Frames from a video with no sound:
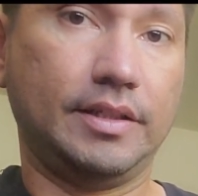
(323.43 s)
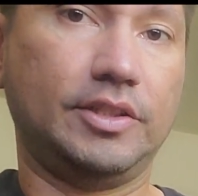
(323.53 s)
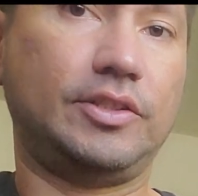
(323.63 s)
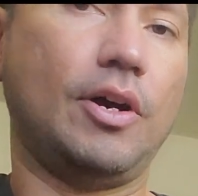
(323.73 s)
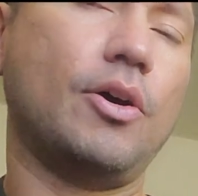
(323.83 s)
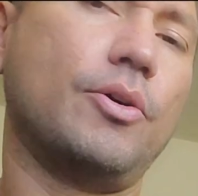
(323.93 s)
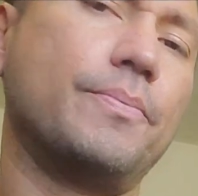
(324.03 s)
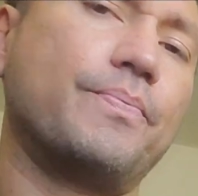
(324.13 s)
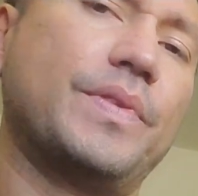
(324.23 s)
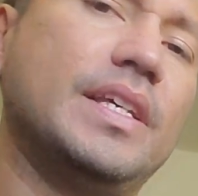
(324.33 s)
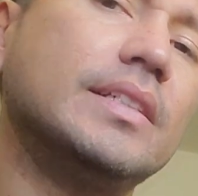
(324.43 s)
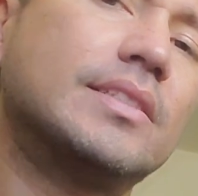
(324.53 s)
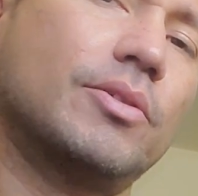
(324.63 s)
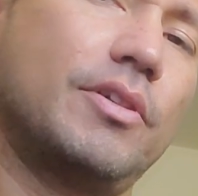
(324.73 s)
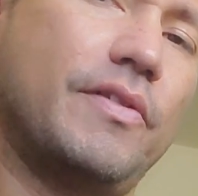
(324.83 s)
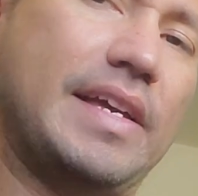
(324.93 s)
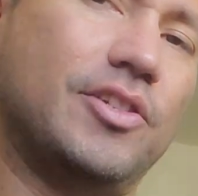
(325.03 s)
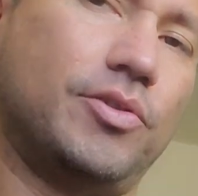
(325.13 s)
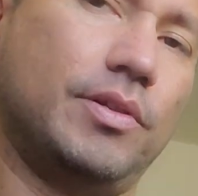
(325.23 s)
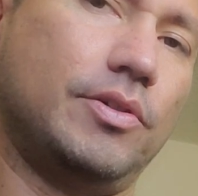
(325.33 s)
So this sort of
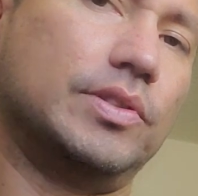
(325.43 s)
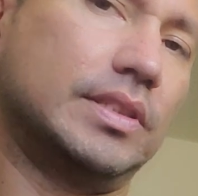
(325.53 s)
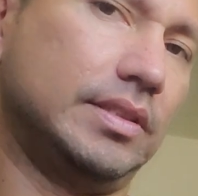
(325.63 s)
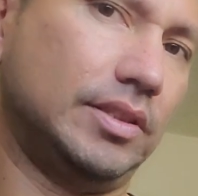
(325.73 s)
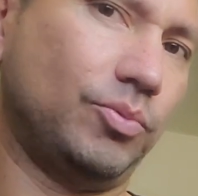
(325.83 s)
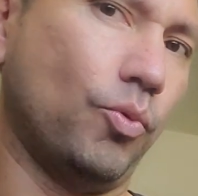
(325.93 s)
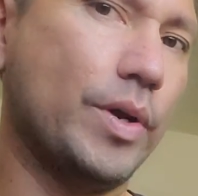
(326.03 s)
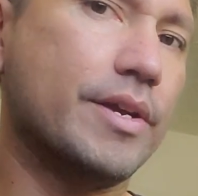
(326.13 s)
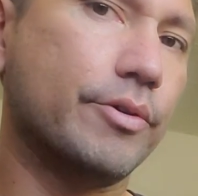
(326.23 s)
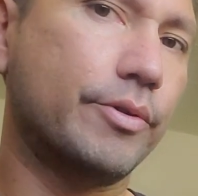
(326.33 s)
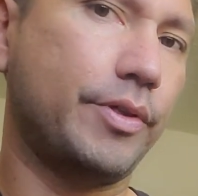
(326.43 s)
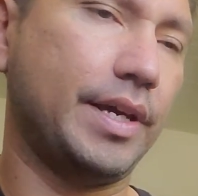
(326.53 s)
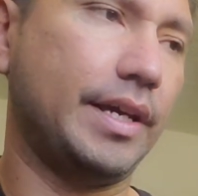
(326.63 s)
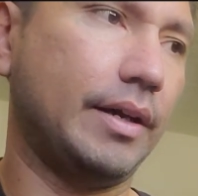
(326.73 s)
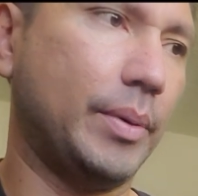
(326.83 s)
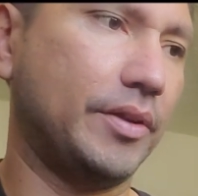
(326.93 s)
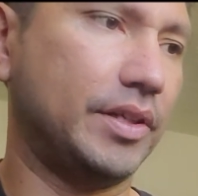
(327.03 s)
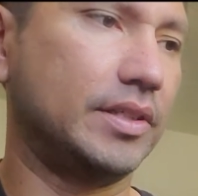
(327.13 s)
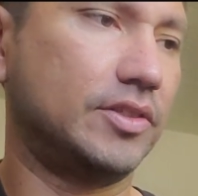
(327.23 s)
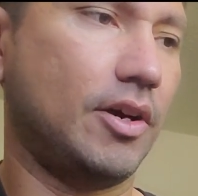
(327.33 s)
introduces this weird thing about
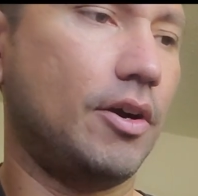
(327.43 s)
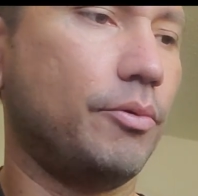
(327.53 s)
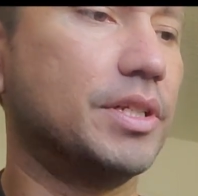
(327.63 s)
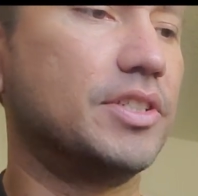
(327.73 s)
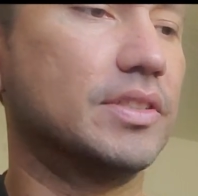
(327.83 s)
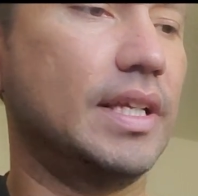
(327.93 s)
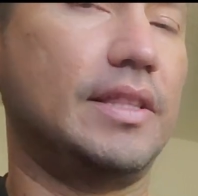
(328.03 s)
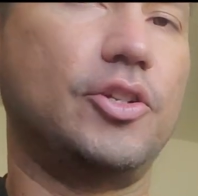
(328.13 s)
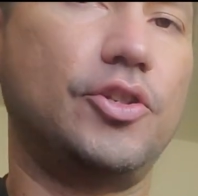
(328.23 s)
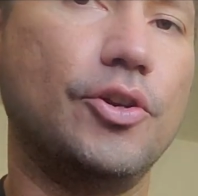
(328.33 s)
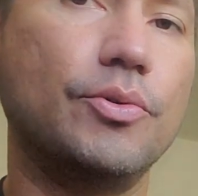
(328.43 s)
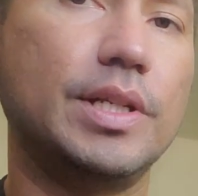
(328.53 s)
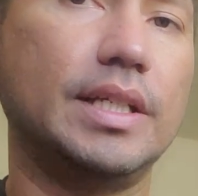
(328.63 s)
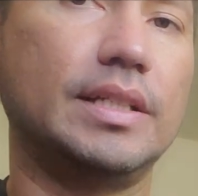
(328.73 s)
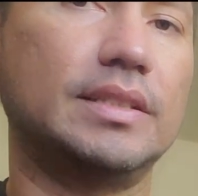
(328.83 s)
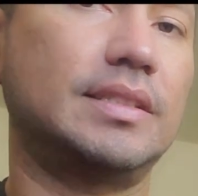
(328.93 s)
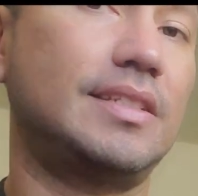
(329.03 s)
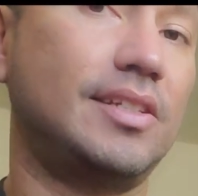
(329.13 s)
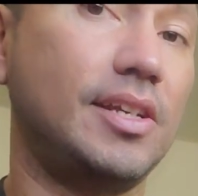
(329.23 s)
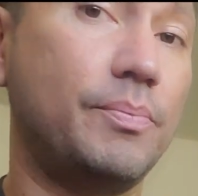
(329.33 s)
the guitar, which is that the tuning is
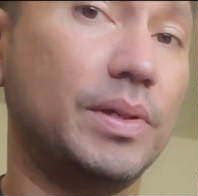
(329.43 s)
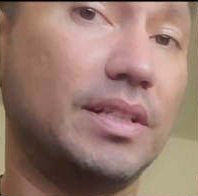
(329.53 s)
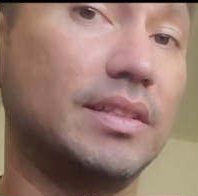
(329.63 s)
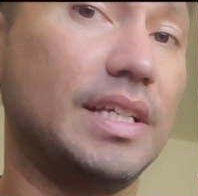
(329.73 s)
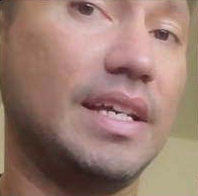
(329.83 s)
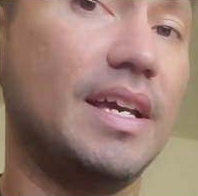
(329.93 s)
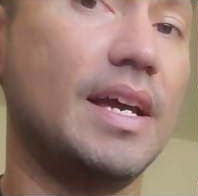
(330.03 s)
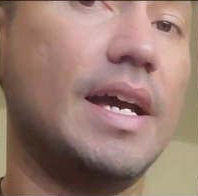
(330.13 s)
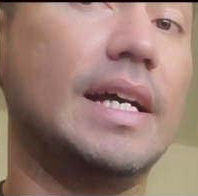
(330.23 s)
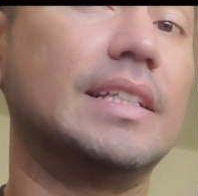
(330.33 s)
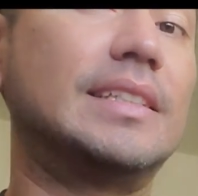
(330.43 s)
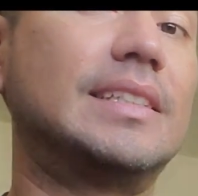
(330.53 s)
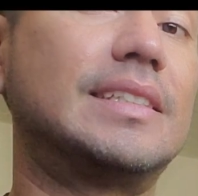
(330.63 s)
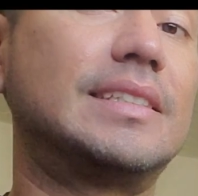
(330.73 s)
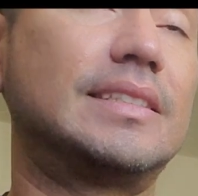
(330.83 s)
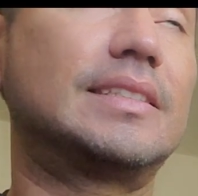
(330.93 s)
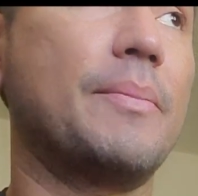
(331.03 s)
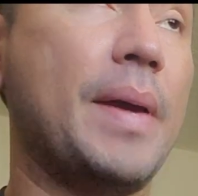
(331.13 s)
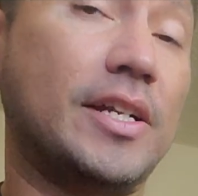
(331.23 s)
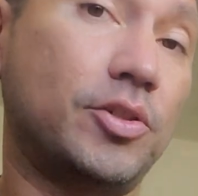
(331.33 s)
typically
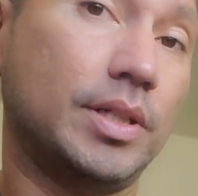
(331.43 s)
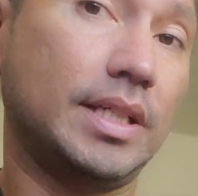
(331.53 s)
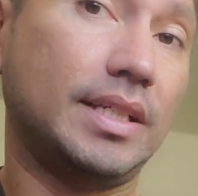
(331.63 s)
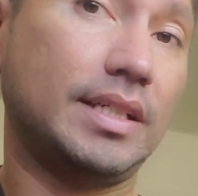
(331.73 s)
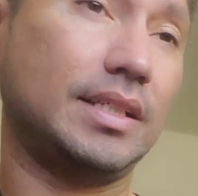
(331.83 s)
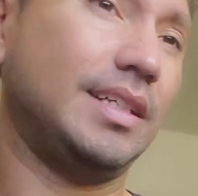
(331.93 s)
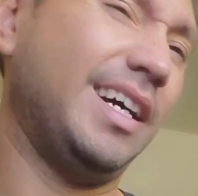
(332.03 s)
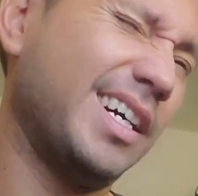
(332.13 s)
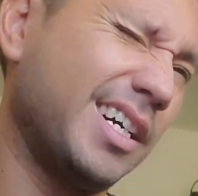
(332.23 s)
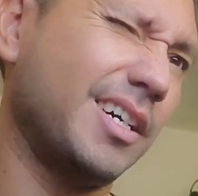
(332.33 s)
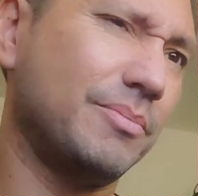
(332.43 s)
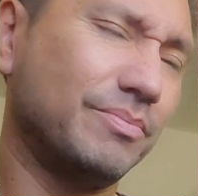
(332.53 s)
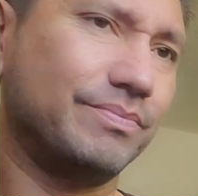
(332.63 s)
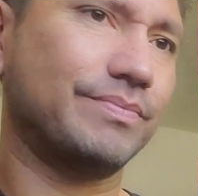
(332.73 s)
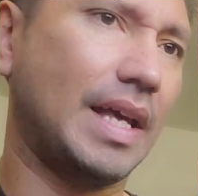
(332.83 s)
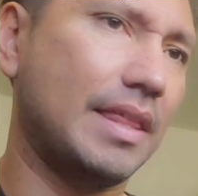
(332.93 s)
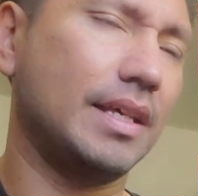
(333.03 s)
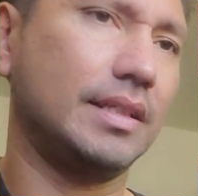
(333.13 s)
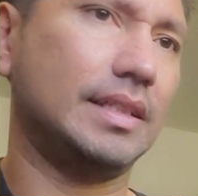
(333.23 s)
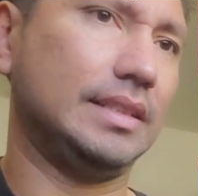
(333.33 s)
symmetric. I
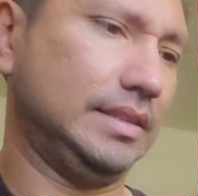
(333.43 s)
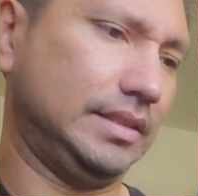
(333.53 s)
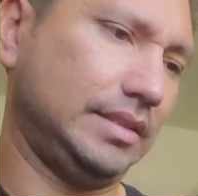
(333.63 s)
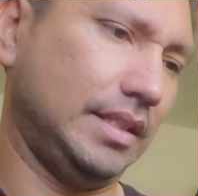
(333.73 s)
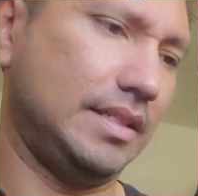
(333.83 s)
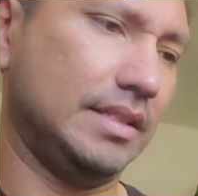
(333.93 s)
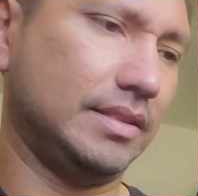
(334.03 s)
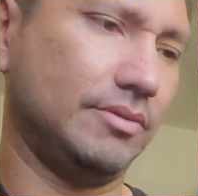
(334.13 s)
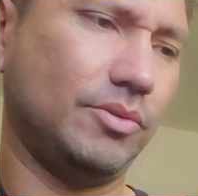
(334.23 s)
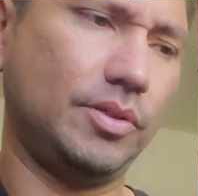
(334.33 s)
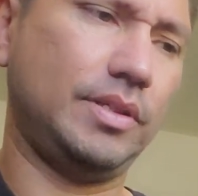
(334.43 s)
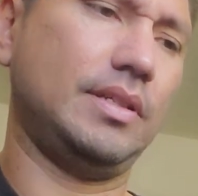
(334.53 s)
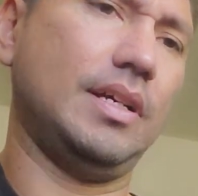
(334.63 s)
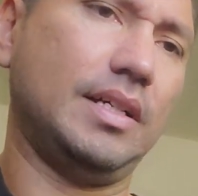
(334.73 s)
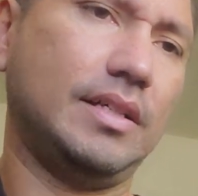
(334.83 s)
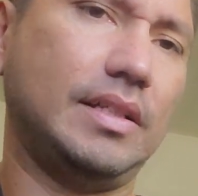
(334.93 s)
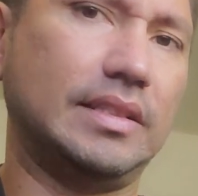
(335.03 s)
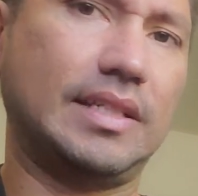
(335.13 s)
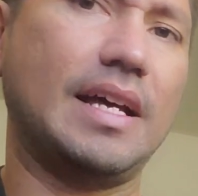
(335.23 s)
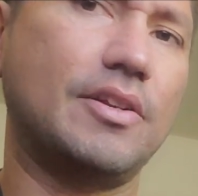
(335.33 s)
think is a decent word.
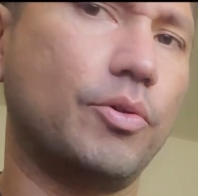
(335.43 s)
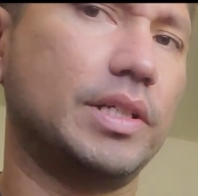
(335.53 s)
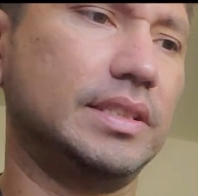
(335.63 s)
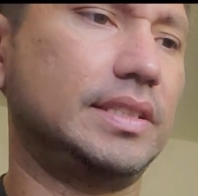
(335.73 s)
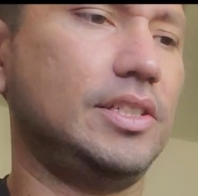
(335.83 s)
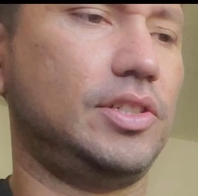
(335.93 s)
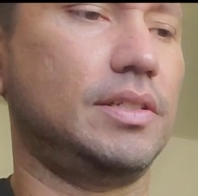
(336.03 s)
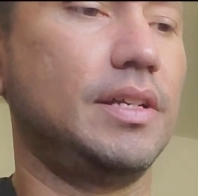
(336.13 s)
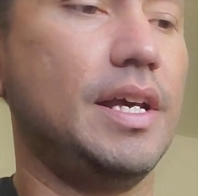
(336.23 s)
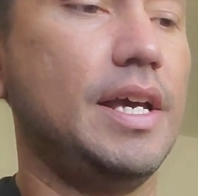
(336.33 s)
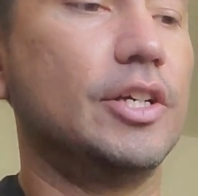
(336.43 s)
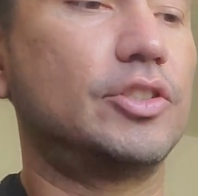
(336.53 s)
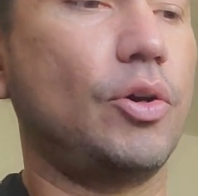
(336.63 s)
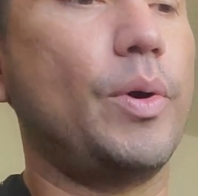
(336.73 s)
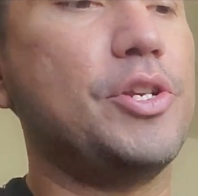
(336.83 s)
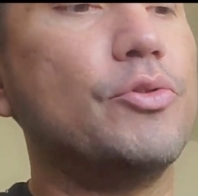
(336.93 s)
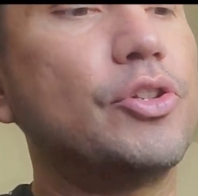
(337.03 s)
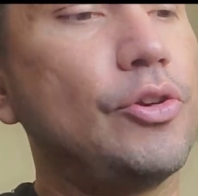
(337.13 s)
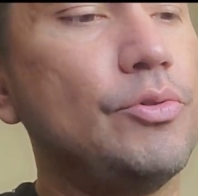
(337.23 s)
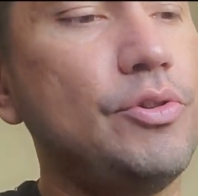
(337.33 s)
It's got an organization. So when you
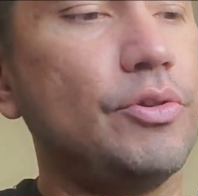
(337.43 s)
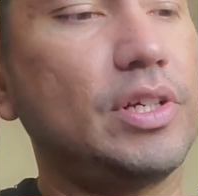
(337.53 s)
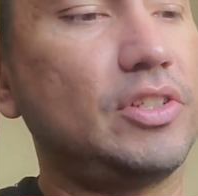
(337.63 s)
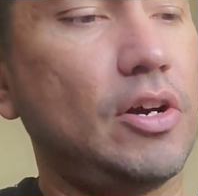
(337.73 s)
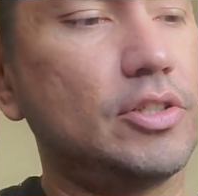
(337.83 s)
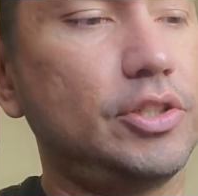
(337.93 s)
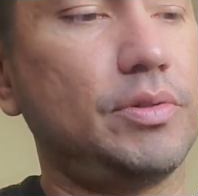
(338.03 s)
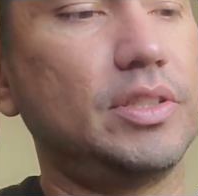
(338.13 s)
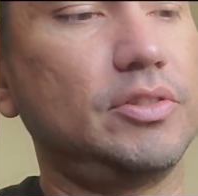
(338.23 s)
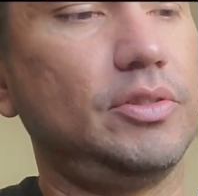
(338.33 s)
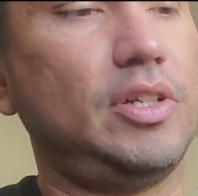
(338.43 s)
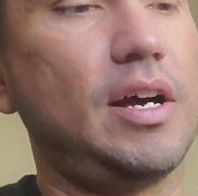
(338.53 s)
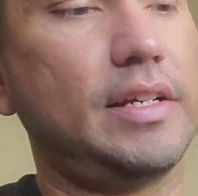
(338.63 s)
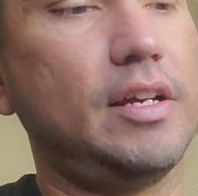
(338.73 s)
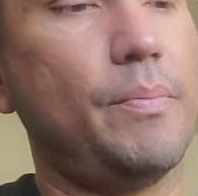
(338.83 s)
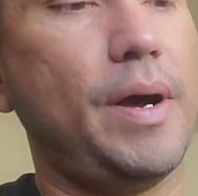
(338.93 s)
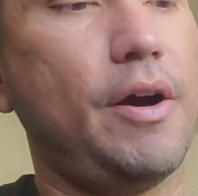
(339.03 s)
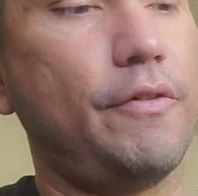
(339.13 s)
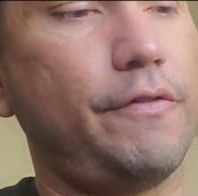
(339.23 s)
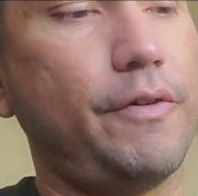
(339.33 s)
tune your guitar strings, you're talking
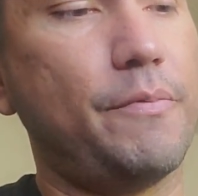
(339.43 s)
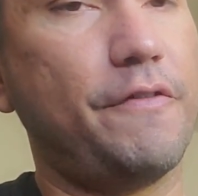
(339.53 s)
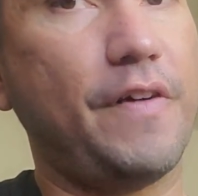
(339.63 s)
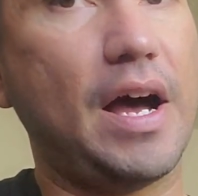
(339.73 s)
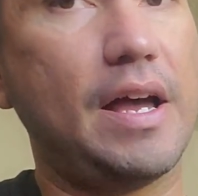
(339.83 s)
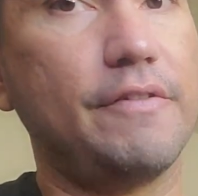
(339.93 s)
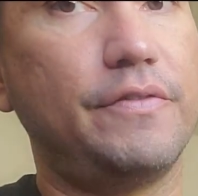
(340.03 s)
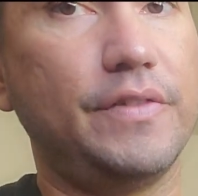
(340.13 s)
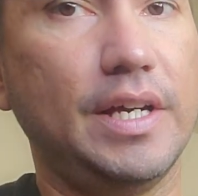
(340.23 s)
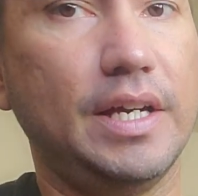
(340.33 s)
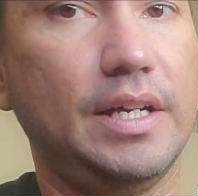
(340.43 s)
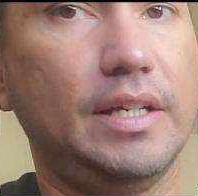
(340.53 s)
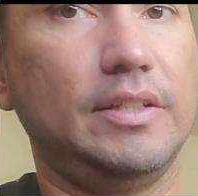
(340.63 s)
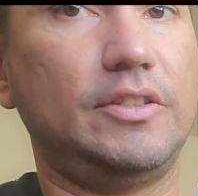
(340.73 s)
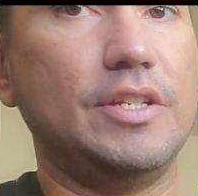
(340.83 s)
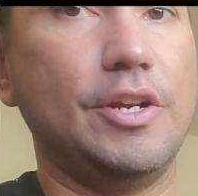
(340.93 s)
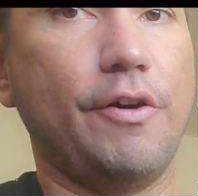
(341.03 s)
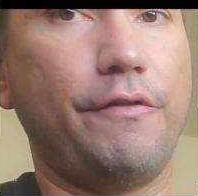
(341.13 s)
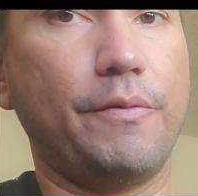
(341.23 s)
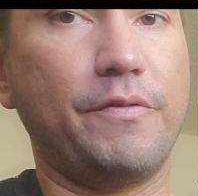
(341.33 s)
about from 5,
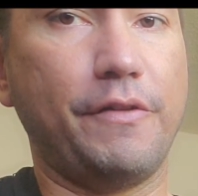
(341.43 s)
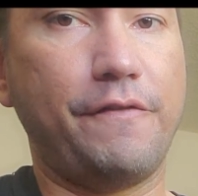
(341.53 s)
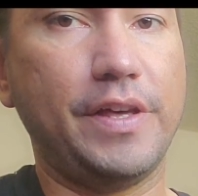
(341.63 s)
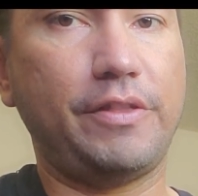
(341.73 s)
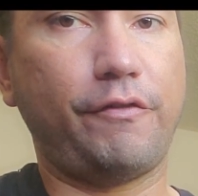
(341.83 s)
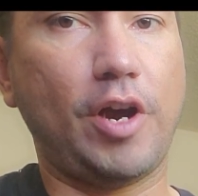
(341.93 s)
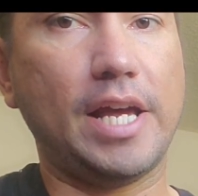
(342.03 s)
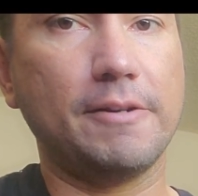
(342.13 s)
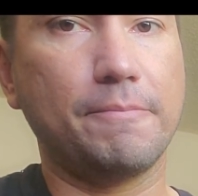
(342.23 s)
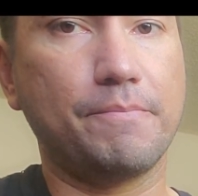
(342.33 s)
from the 5th fret,